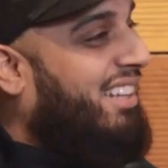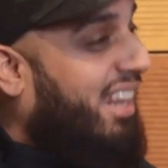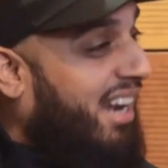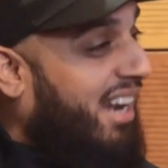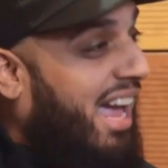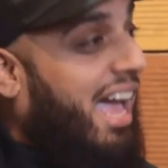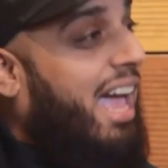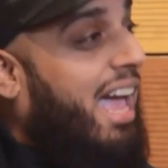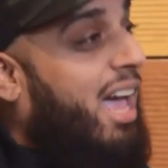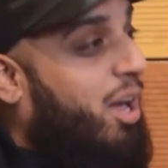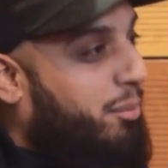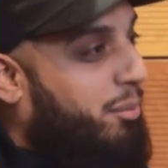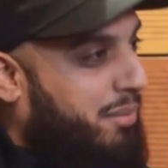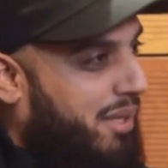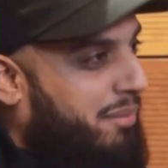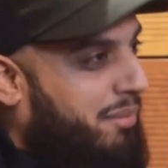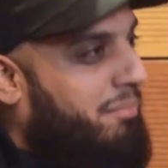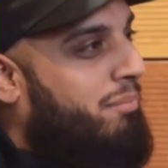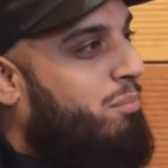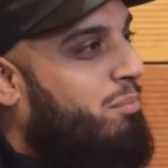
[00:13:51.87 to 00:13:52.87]
And then I help
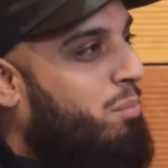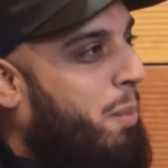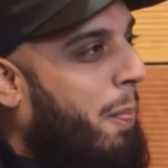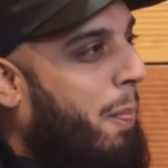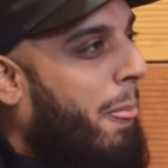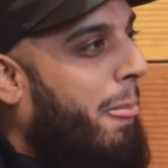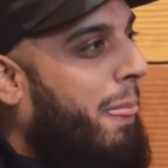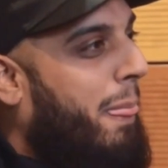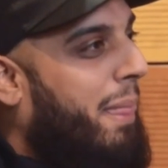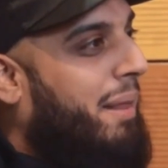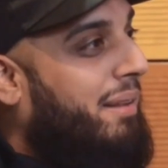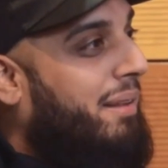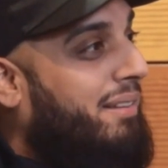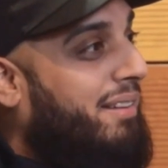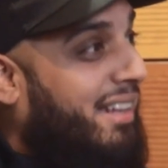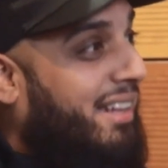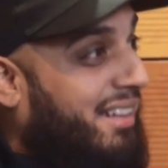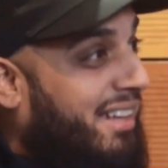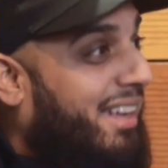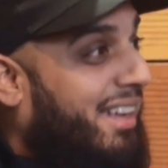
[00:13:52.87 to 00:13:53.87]
them.
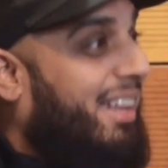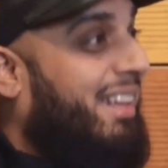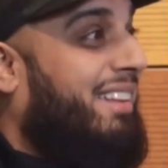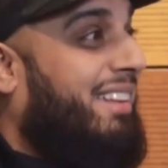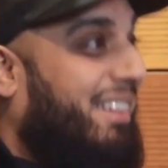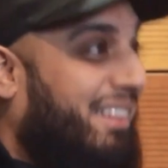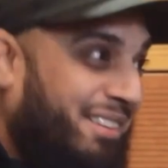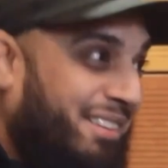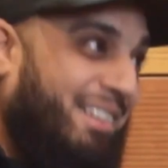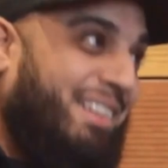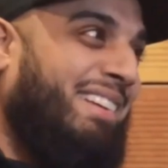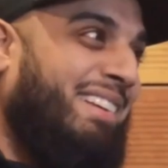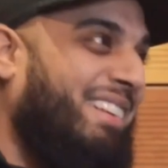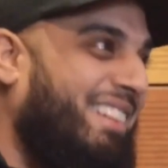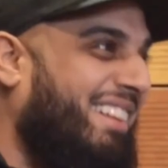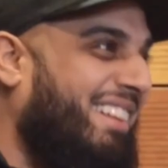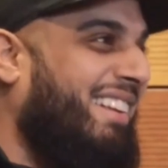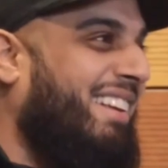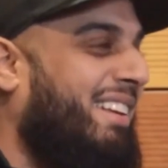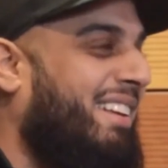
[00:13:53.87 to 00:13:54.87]
And then they get
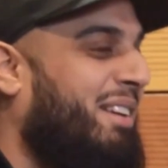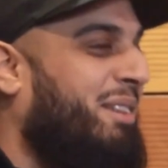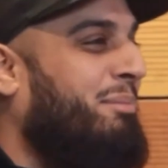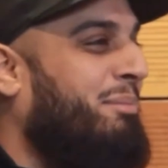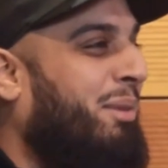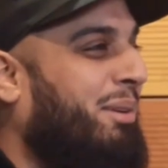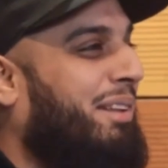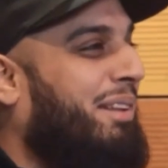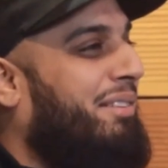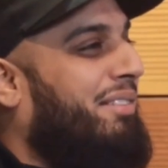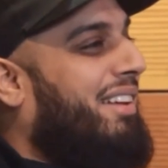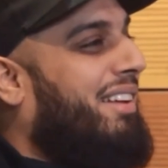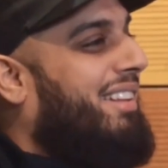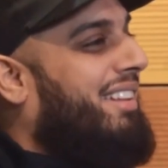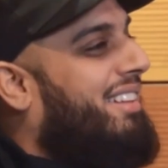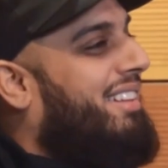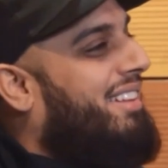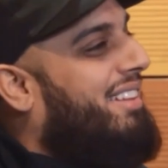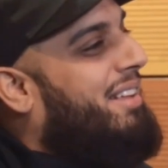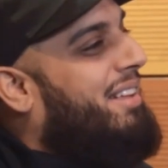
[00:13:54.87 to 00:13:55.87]

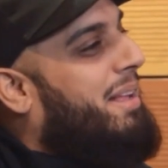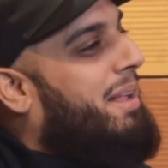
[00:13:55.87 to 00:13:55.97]
motivated.